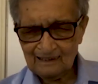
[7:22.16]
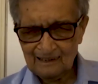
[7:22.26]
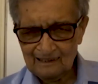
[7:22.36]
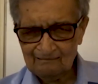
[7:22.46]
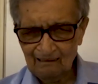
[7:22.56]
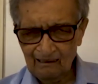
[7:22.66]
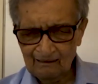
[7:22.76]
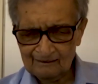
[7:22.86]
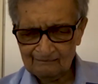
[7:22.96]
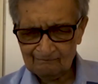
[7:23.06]
these
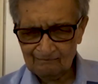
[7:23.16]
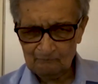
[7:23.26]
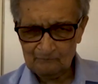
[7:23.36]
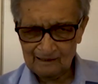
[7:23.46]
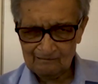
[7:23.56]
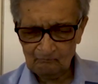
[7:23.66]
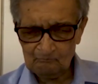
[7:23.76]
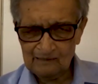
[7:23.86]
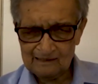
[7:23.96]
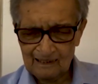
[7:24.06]
are subjects
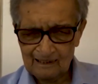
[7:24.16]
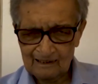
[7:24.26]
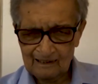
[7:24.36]
on which